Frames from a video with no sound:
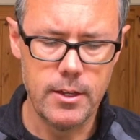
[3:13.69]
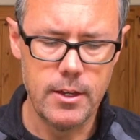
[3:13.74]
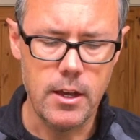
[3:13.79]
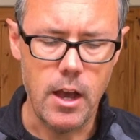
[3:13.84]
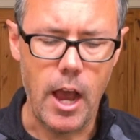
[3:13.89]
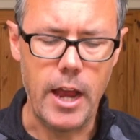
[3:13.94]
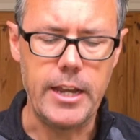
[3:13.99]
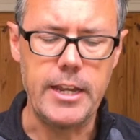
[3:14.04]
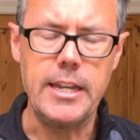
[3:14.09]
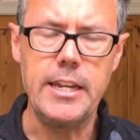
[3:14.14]

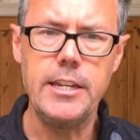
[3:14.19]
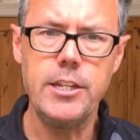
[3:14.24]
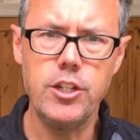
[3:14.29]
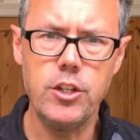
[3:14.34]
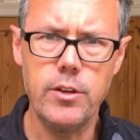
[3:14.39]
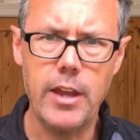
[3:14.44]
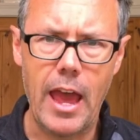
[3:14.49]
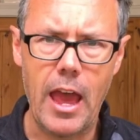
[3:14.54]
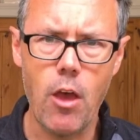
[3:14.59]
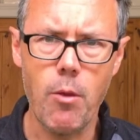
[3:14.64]
I need you
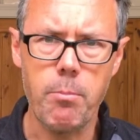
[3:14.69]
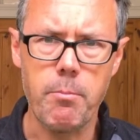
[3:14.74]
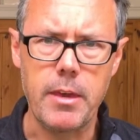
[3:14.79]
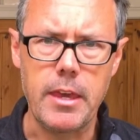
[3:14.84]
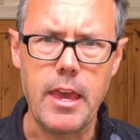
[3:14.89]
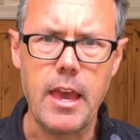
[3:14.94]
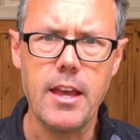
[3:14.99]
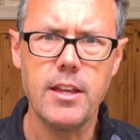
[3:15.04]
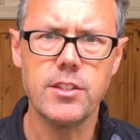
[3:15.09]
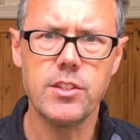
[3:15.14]
to help
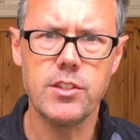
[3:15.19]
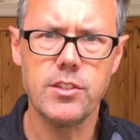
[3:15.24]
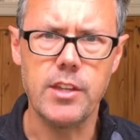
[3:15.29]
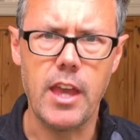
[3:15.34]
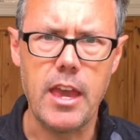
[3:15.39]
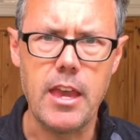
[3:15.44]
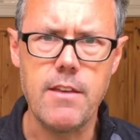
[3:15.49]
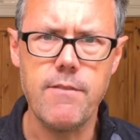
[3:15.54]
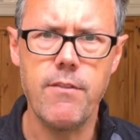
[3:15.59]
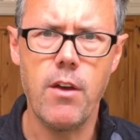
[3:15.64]
me
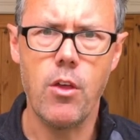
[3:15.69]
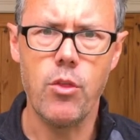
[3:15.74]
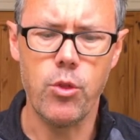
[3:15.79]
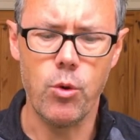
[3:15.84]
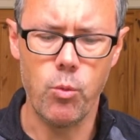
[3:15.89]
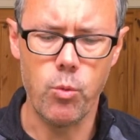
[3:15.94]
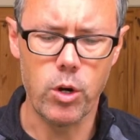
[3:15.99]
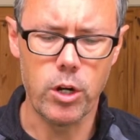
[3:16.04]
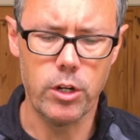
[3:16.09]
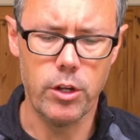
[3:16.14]
save the
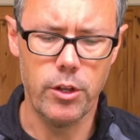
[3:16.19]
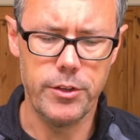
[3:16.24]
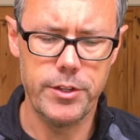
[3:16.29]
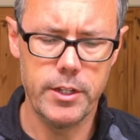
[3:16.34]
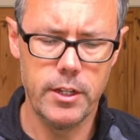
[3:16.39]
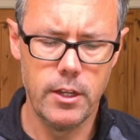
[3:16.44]
world."